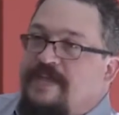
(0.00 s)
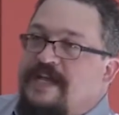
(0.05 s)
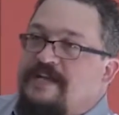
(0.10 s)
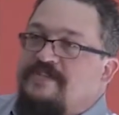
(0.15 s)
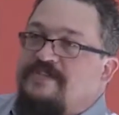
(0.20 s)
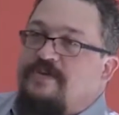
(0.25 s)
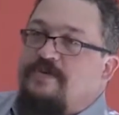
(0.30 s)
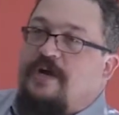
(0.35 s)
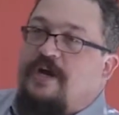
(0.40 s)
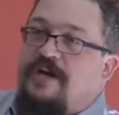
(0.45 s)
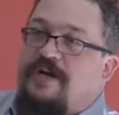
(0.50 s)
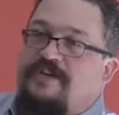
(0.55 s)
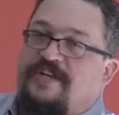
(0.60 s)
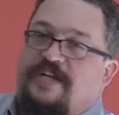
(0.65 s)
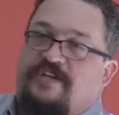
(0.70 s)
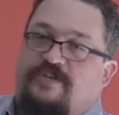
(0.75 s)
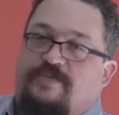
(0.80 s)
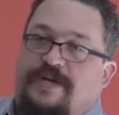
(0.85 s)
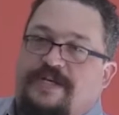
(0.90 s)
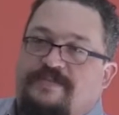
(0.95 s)
So
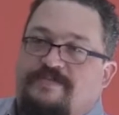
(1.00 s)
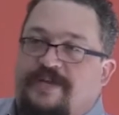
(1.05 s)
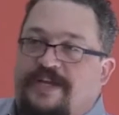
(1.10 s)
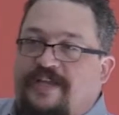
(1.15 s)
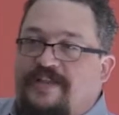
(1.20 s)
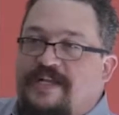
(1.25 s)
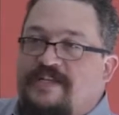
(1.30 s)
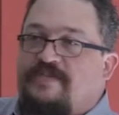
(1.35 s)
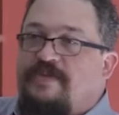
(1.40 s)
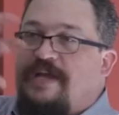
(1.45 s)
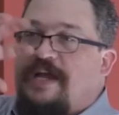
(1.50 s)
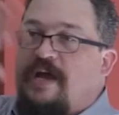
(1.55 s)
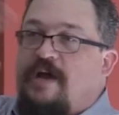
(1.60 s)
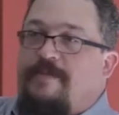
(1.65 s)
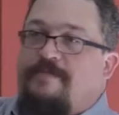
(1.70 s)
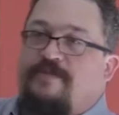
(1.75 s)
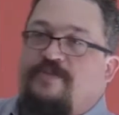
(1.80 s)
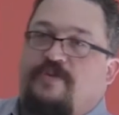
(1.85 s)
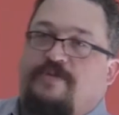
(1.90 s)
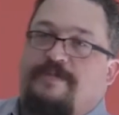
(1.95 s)
architecture-wise, again, that's how
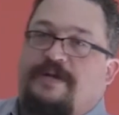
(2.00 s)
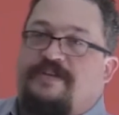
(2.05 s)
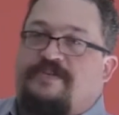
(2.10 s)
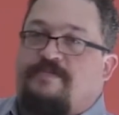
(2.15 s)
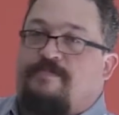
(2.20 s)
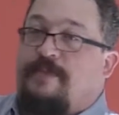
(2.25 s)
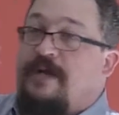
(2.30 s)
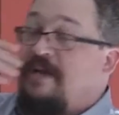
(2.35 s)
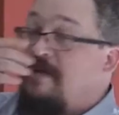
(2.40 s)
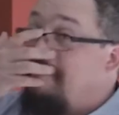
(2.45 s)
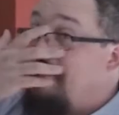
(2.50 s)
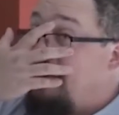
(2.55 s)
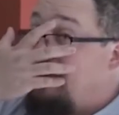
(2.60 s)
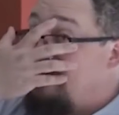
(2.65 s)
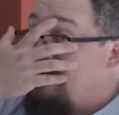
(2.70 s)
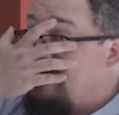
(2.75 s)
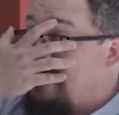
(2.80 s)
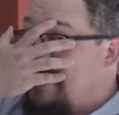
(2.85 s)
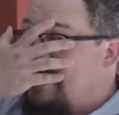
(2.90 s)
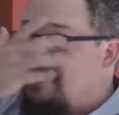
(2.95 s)
I'm doing my component
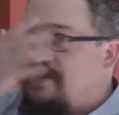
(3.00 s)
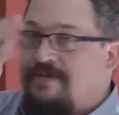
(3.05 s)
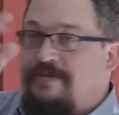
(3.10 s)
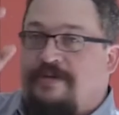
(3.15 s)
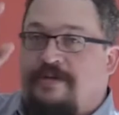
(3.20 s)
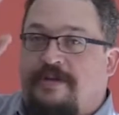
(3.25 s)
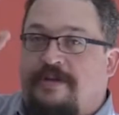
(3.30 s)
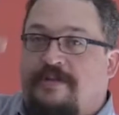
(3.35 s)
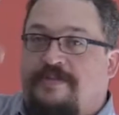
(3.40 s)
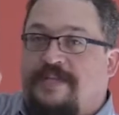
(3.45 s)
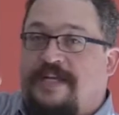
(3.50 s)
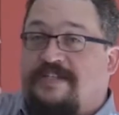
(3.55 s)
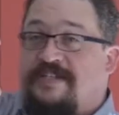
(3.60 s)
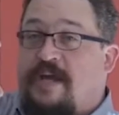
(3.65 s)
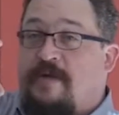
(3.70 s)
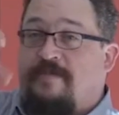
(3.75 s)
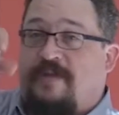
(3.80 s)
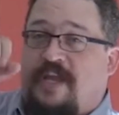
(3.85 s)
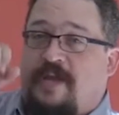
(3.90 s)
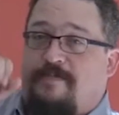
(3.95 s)
selection. That's how
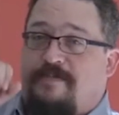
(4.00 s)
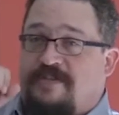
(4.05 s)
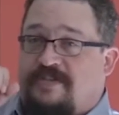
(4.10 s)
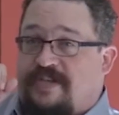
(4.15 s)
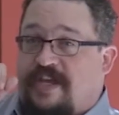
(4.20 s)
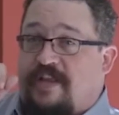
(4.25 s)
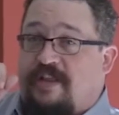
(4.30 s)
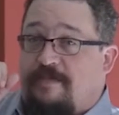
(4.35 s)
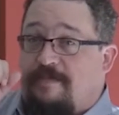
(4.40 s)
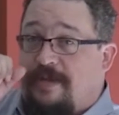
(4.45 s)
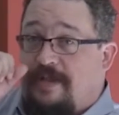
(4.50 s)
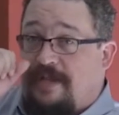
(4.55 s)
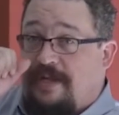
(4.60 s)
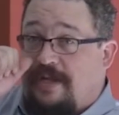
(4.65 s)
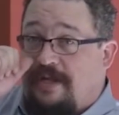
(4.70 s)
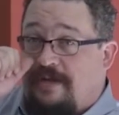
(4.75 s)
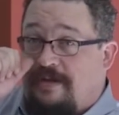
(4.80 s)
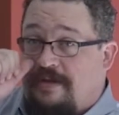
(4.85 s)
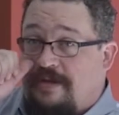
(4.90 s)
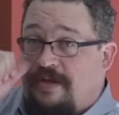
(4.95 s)
I'm keeping
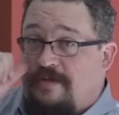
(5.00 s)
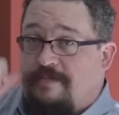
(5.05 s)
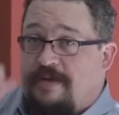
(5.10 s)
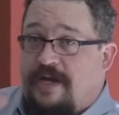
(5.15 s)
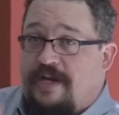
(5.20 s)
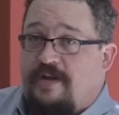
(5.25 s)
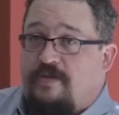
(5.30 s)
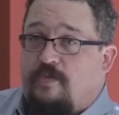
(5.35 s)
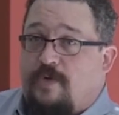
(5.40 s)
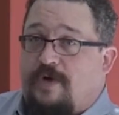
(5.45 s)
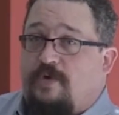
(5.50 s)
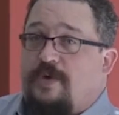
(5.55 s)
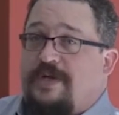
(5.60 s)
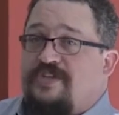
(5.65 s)
scalability in mind and where do I